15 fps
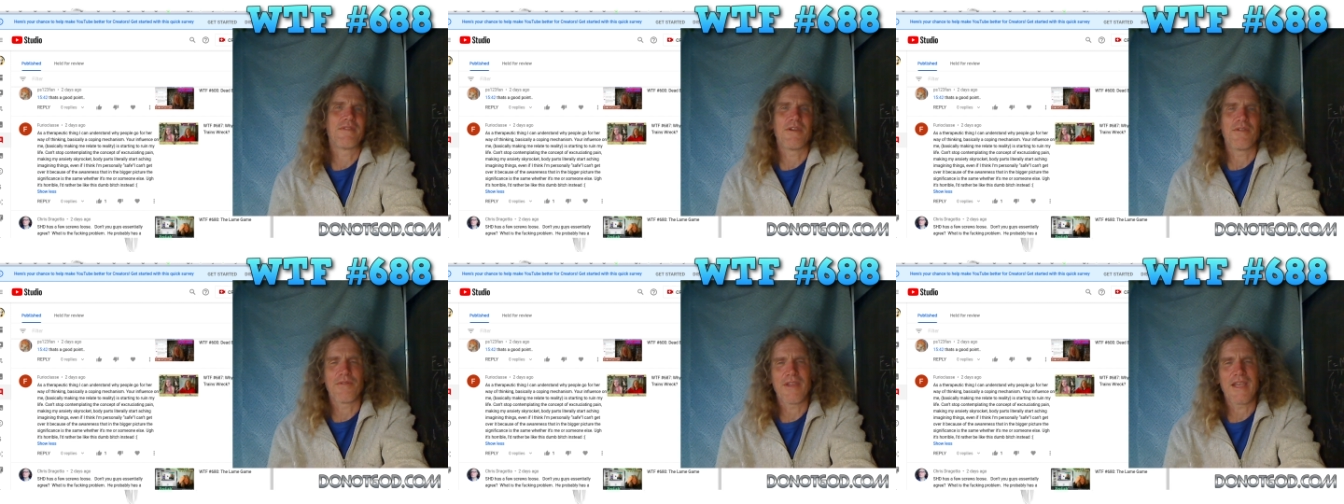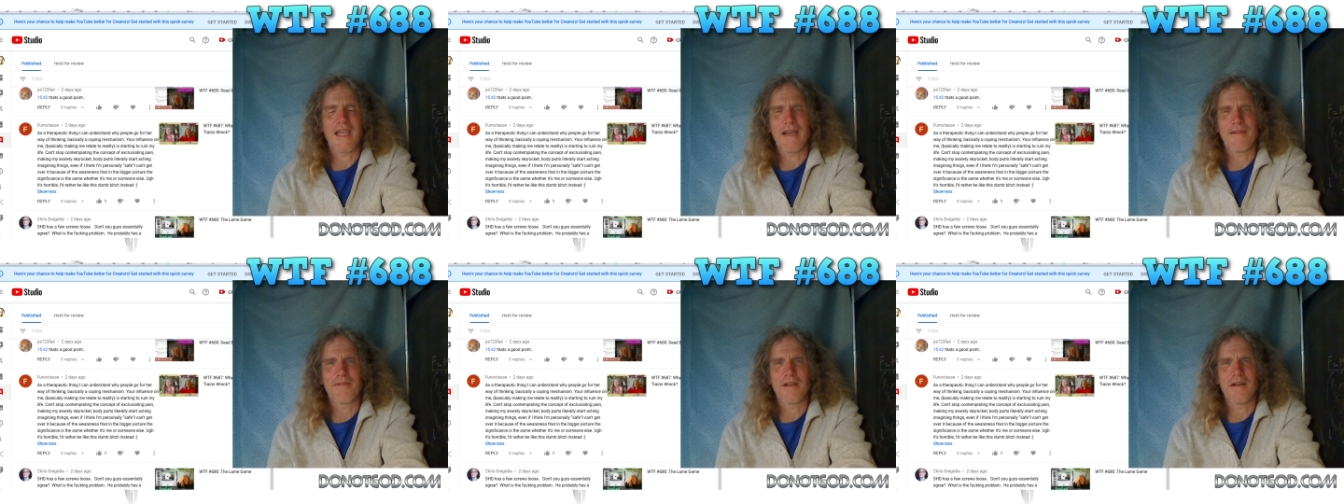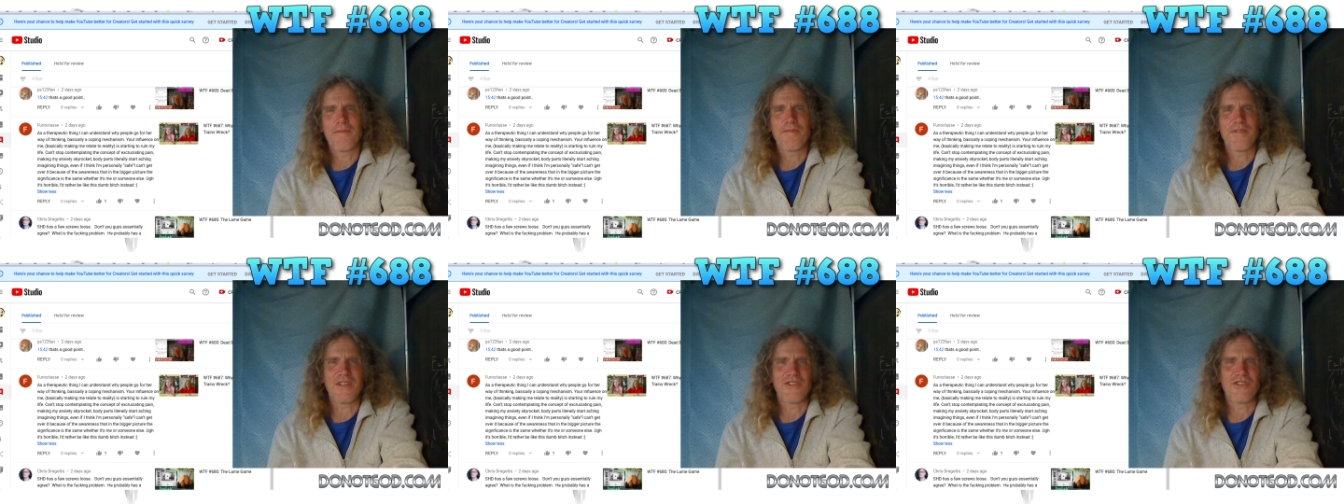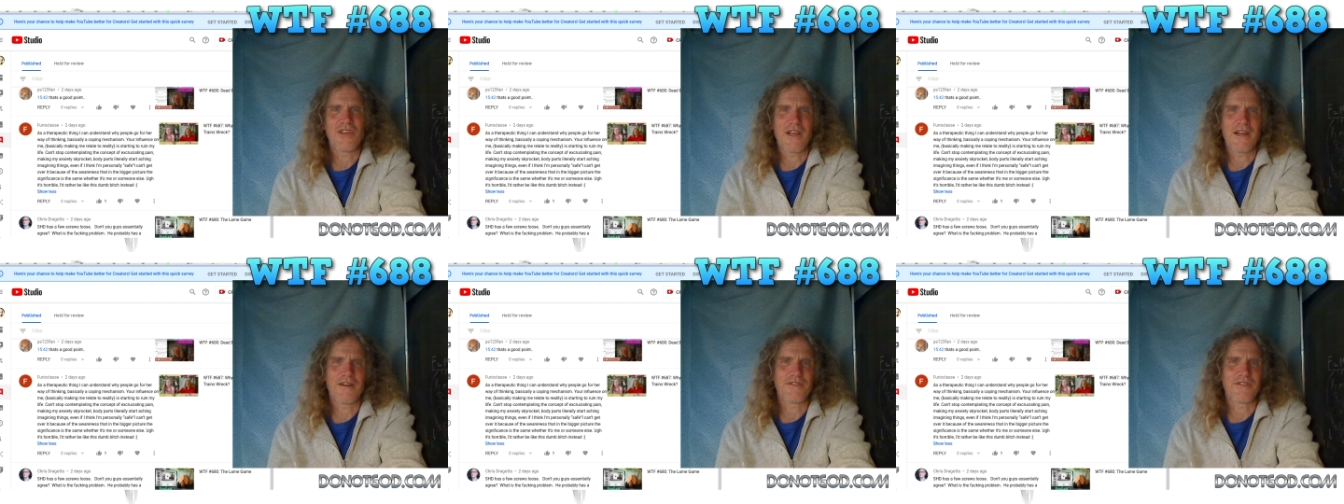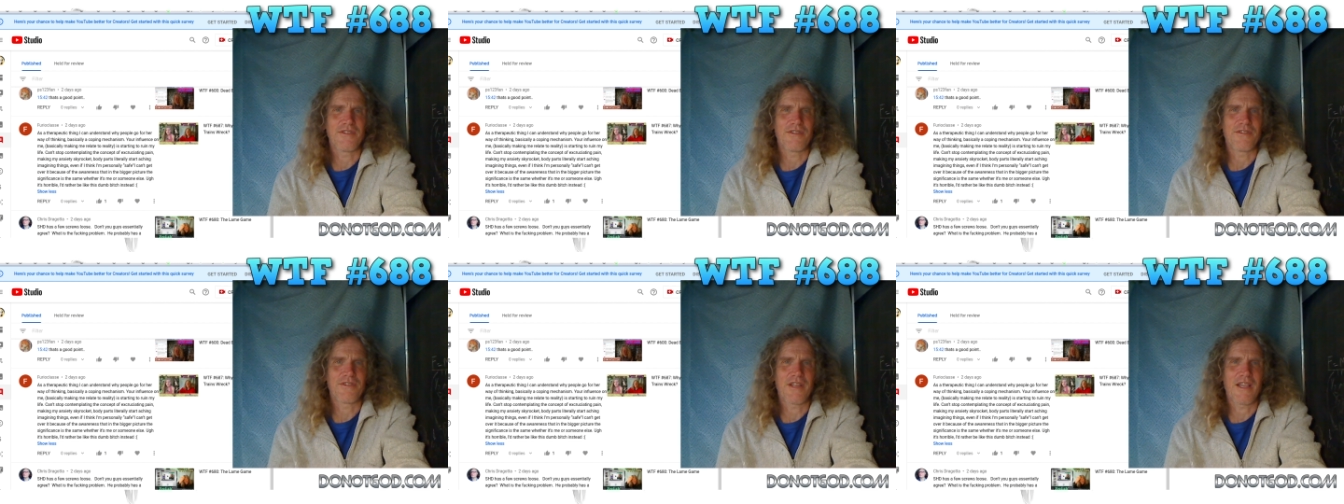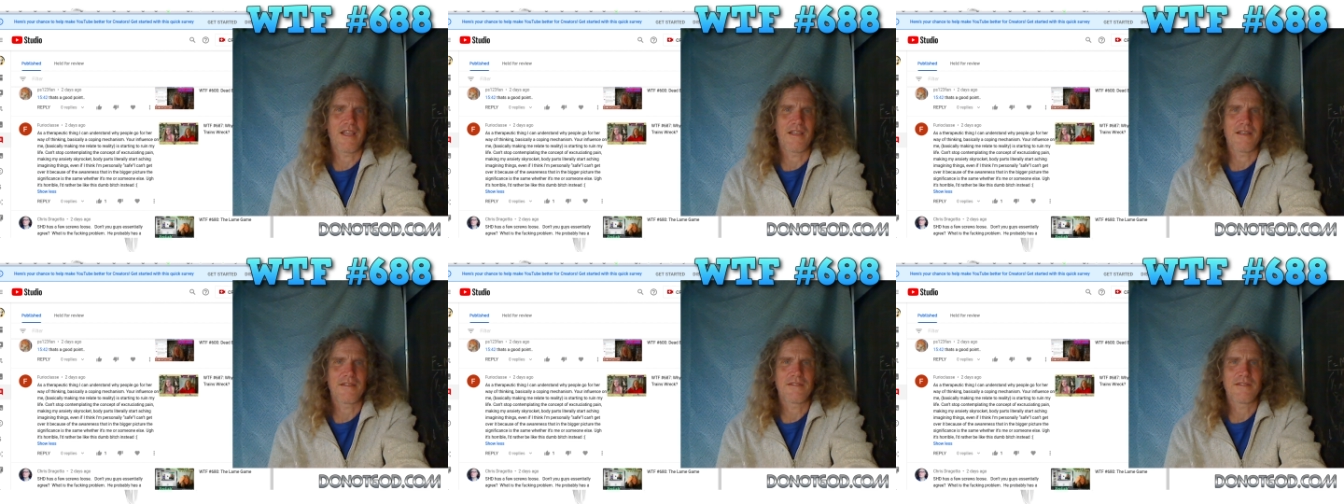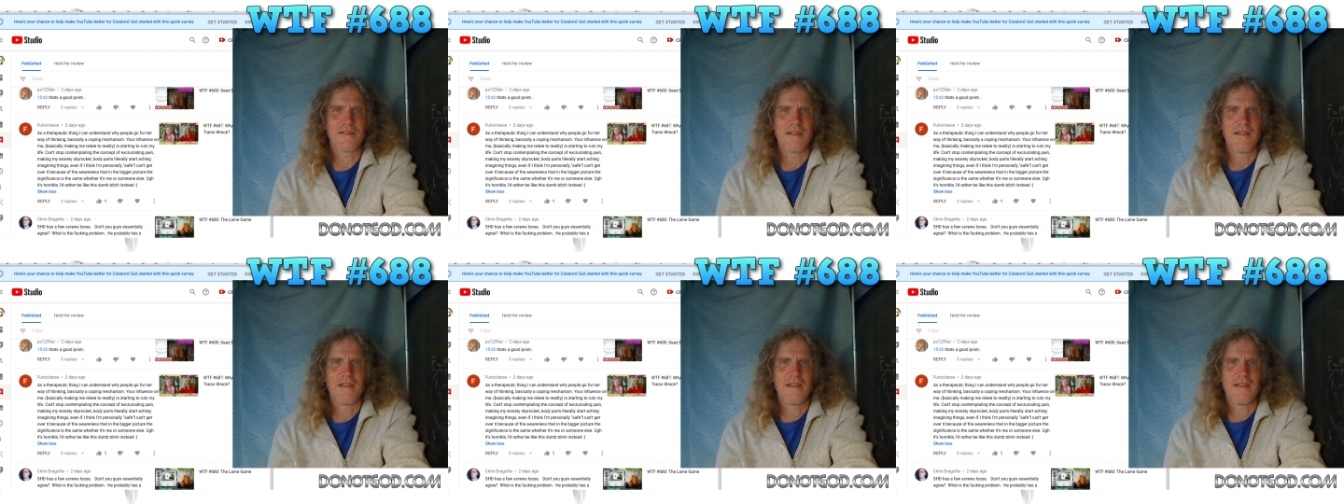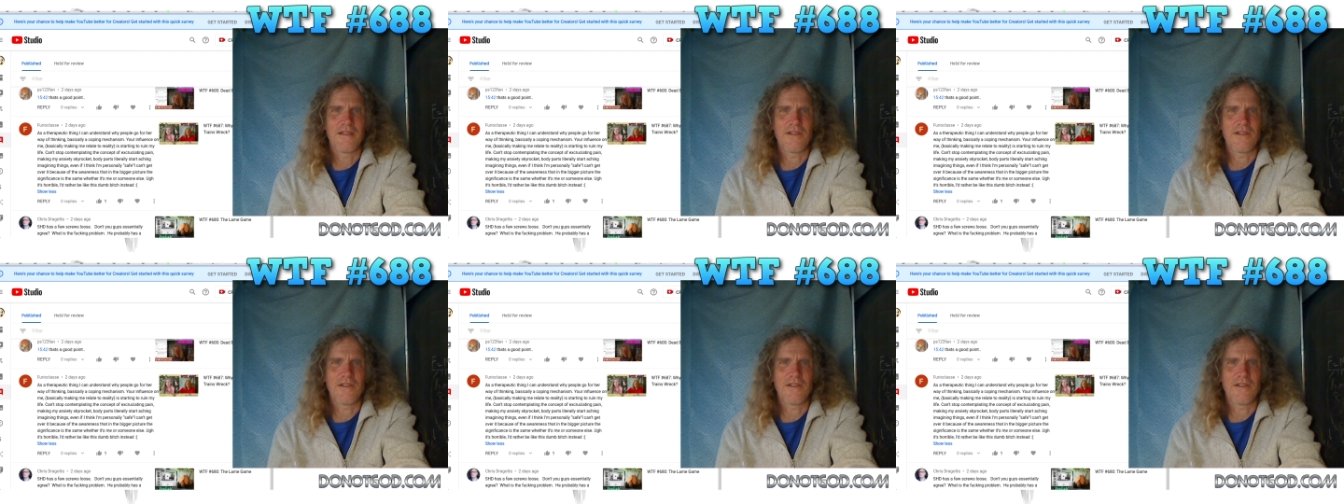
you know, they have comfy chairs in their tanks,